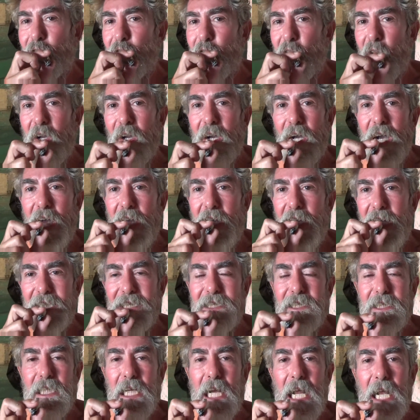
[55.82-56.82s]
So I
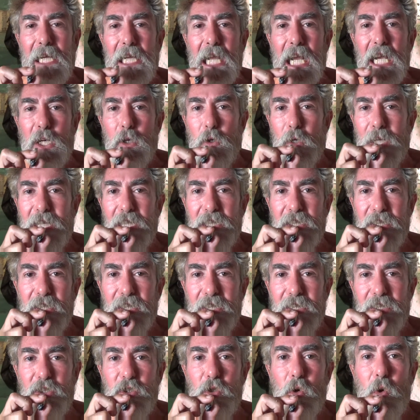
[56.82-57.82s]
said, I gotta go get you
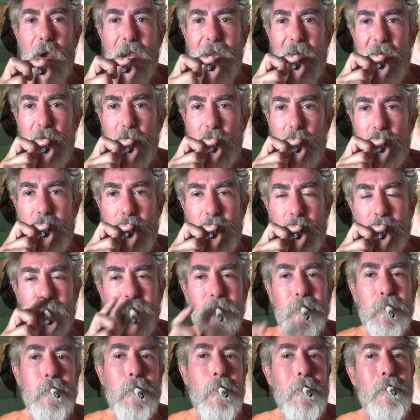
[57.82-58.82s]
a joint.
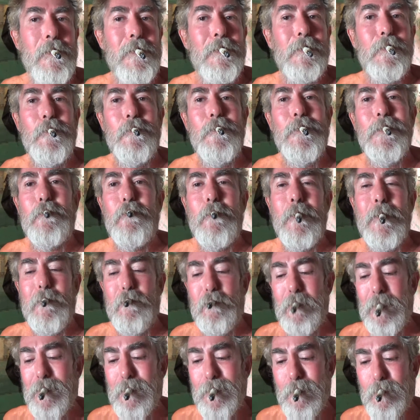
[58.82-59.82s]
So that's the reason why
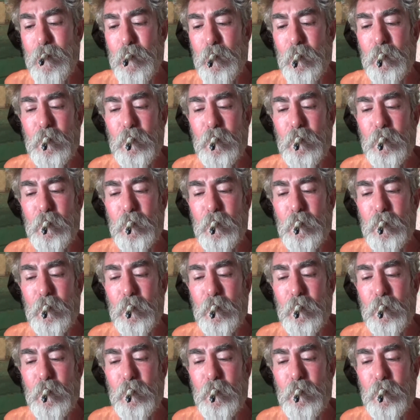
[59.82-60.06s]
I'm here.